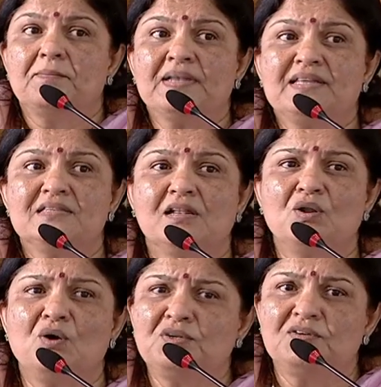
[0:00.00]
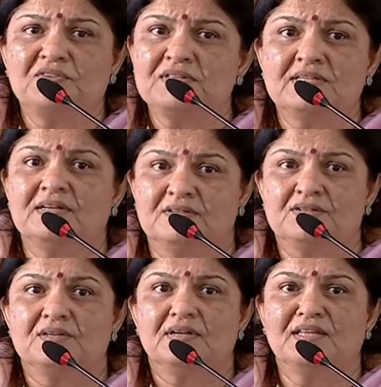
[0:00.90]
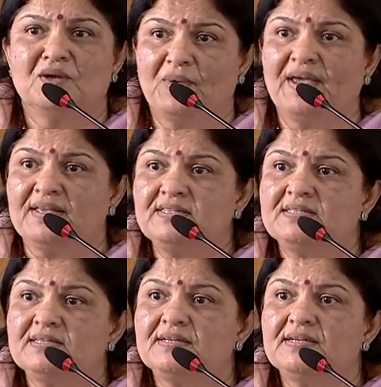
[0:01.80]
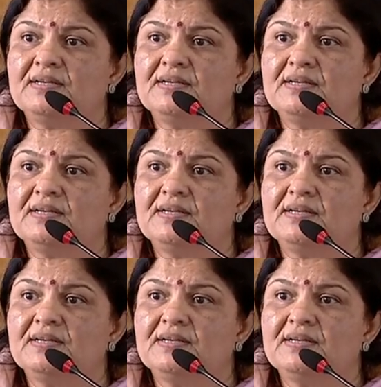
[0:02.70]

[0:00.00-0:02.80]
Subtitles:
But there's a lot of research in the West